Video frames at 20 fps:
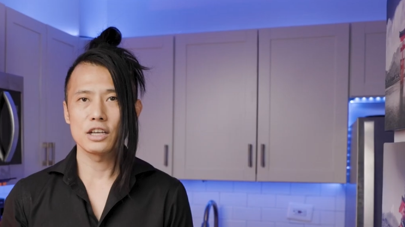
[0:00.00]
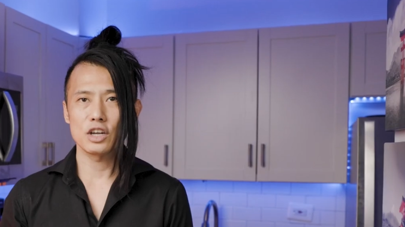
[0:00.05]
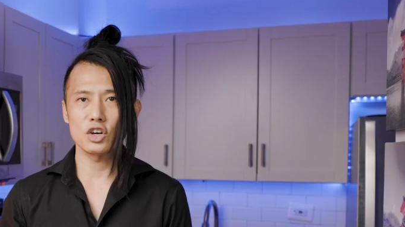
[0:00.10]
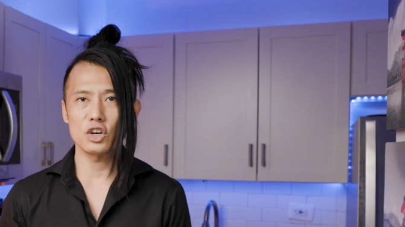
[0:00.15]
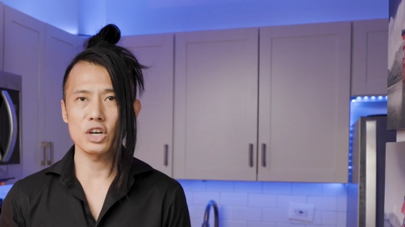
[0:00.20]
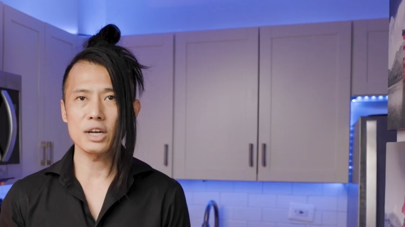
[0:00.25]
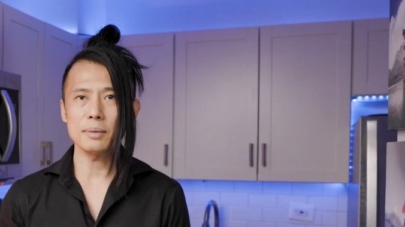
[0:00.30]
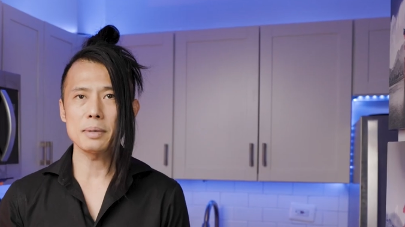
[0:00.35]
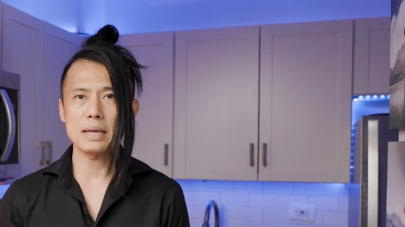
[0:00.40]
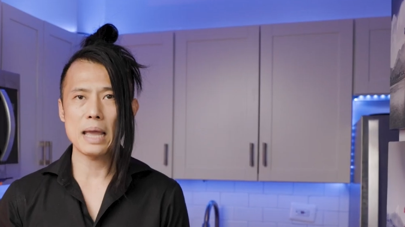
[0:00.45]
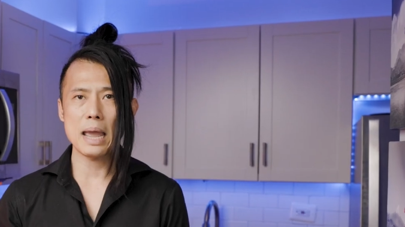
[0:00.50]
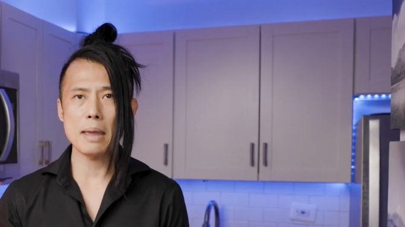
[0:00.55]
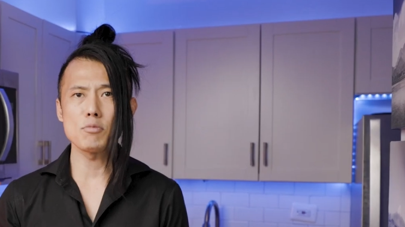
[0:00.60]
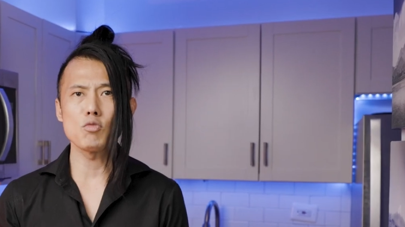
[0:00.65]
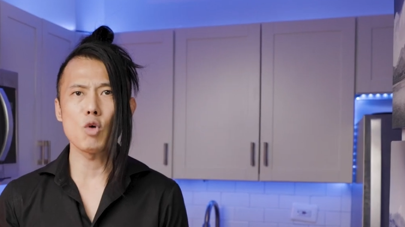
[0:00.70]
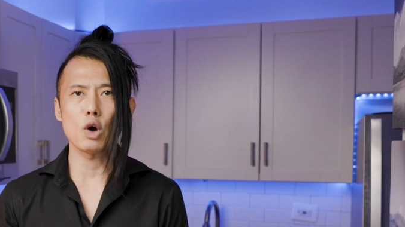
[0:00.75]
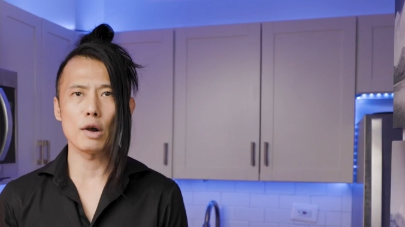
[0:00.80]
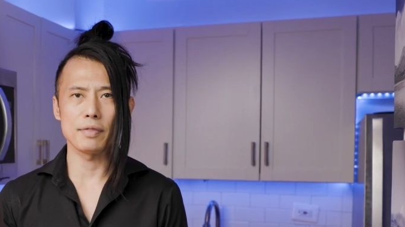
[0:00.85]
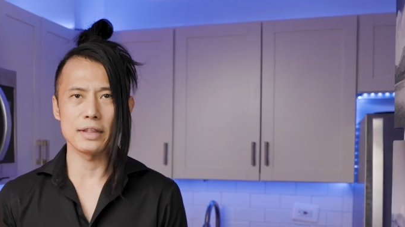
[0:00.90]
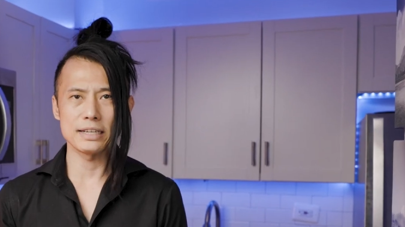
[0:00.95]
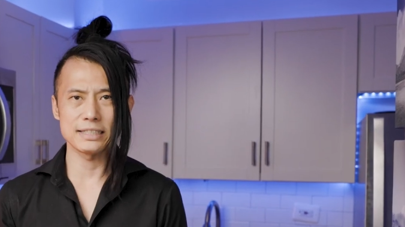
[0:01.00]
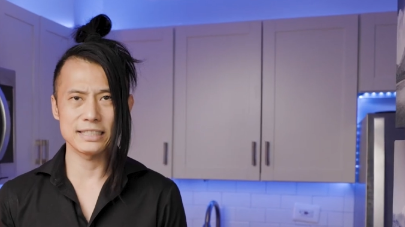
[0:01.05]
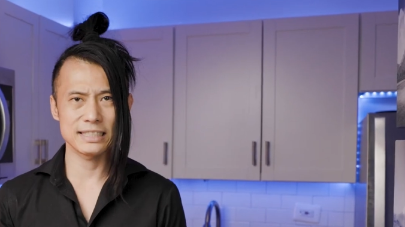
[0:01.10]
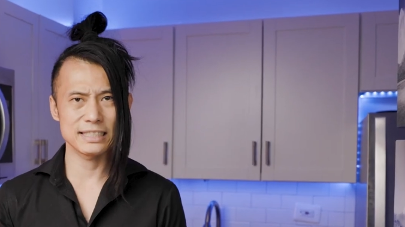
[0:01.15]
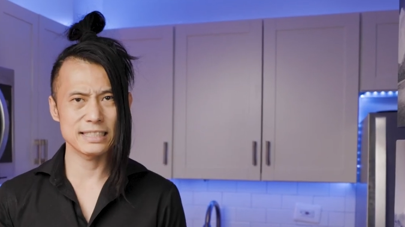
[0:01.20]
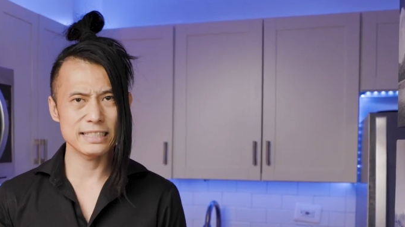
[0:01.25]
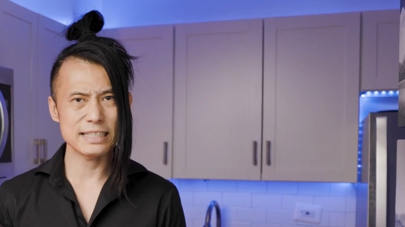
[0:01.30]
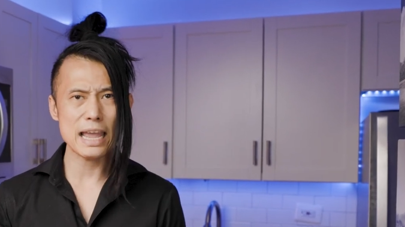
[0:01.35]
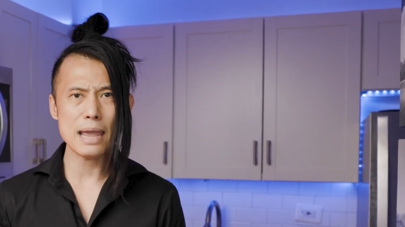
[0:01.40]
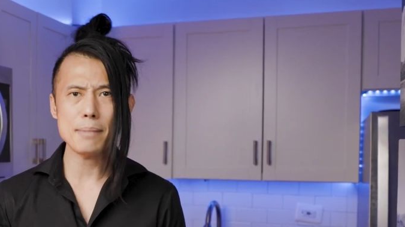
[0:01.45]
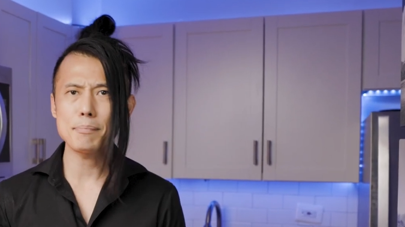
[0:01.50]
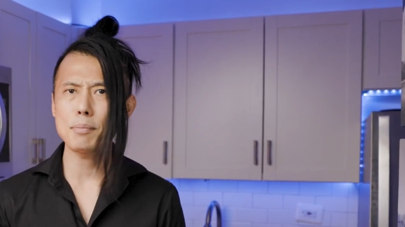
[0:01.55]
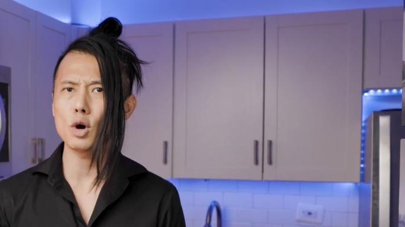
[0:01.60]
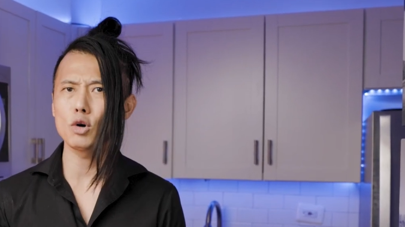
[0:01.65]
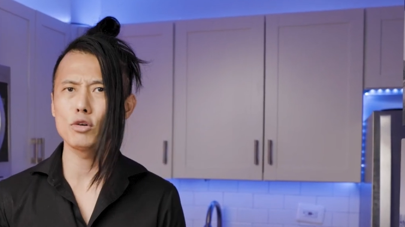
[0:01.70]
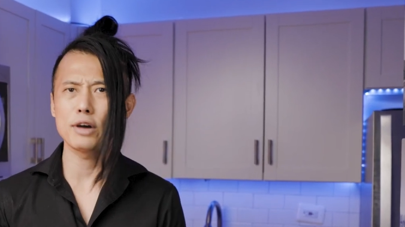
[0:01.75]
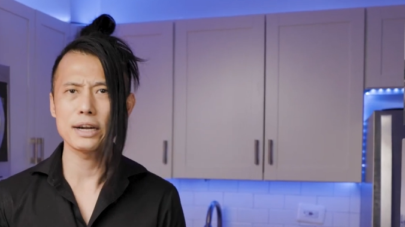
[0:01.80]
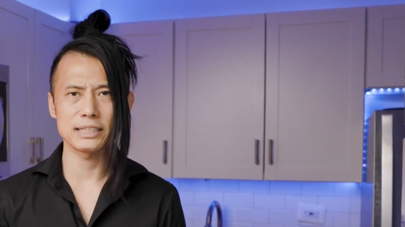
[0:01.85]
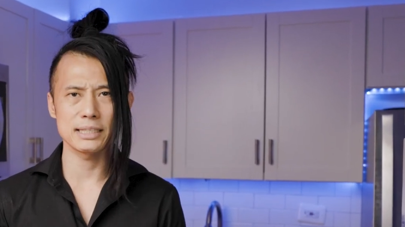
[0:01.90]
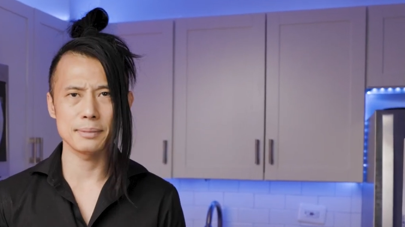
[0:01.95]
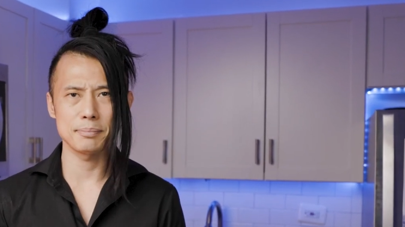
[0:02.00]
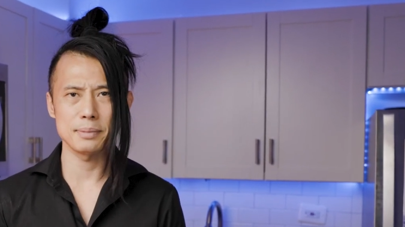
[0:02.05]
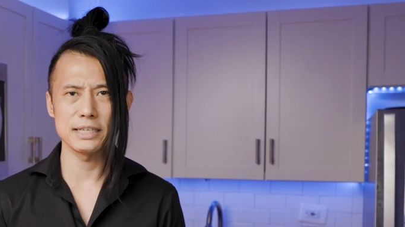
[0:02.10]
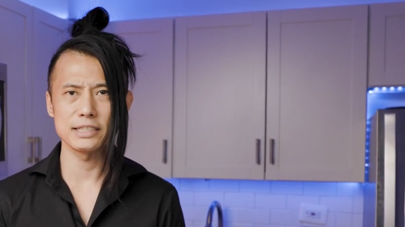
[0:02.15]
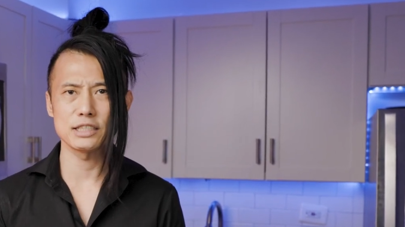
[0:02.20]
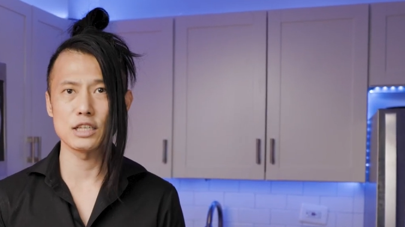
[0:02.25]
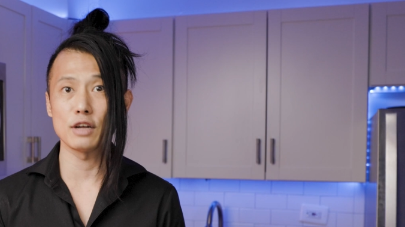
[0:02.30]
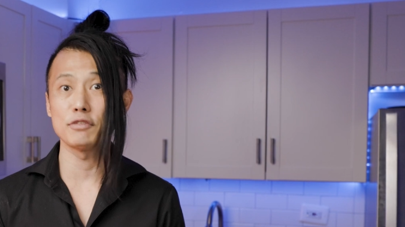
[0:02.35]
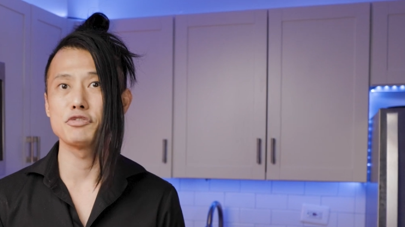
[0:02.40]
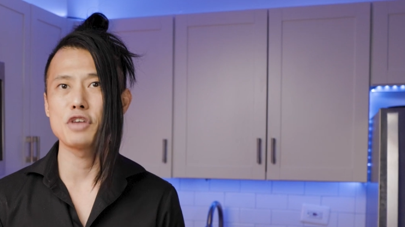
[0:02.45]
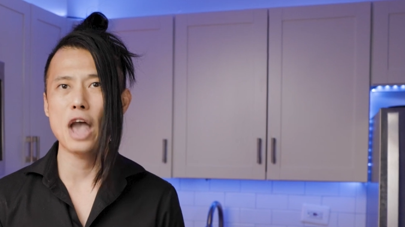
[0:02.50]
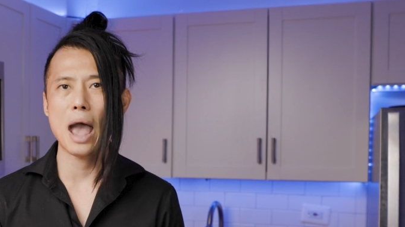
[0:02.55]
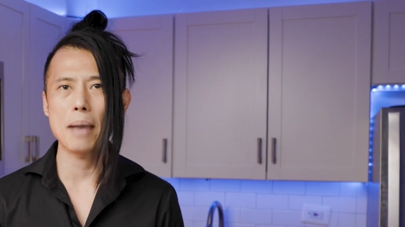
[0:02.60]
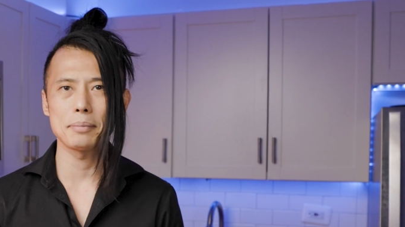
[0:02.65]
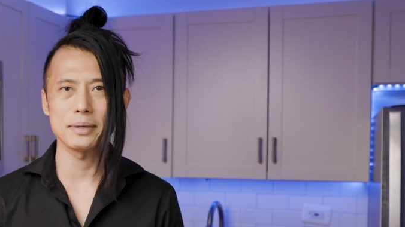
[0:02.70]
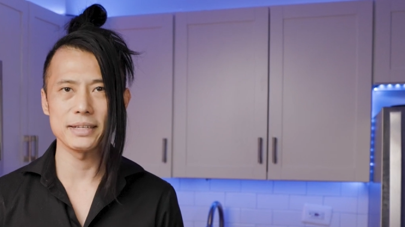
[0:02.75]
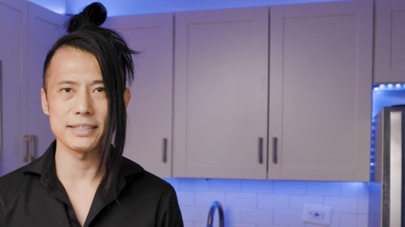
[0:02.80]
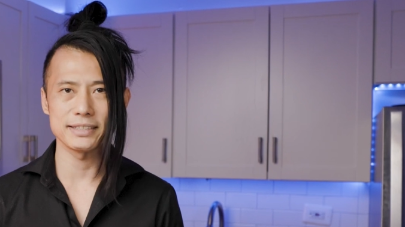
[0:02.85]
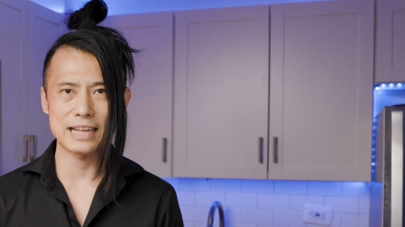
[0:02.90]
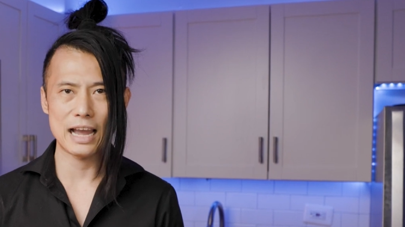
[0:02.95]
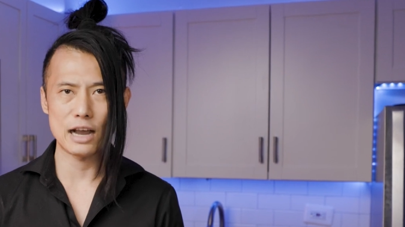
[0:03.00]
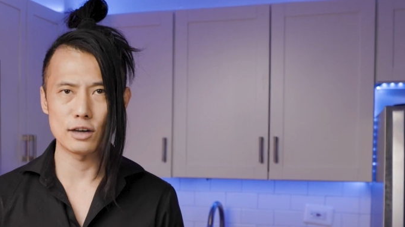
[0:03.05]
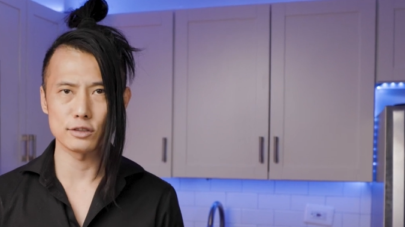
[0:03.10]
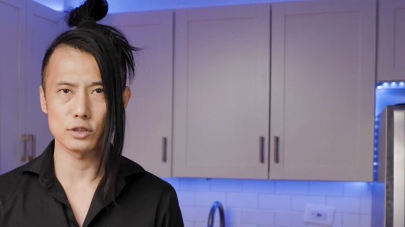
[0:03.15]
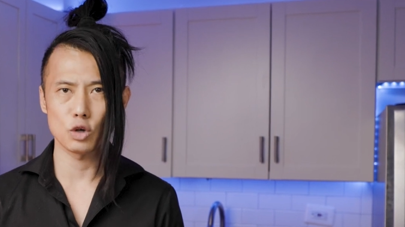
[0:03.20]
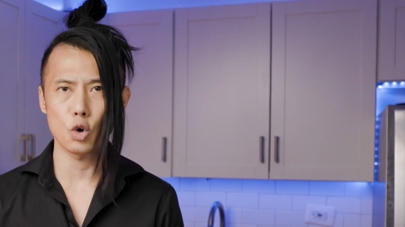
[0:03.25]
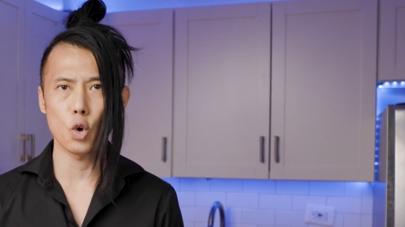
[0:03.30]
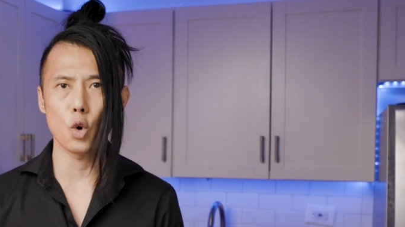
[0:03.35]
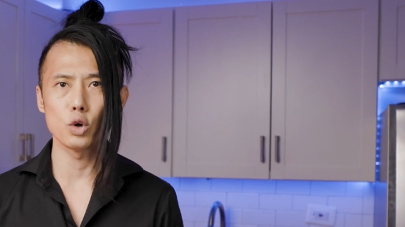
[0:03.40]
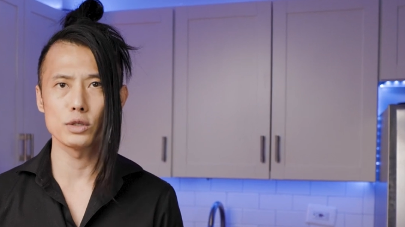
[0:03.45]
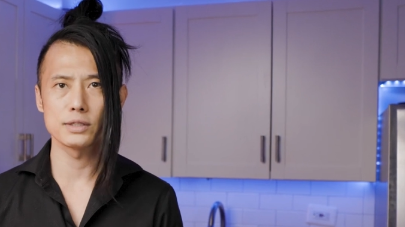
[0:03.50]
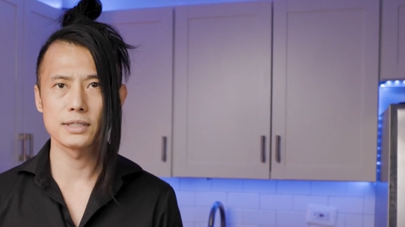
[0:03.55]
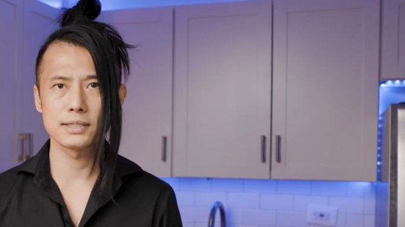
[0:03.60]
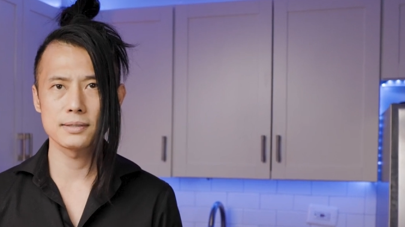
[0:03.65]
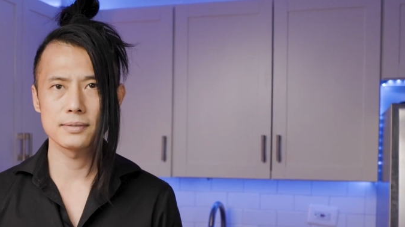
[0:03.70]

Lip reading: curry became one of the staple recipes of Japanese households.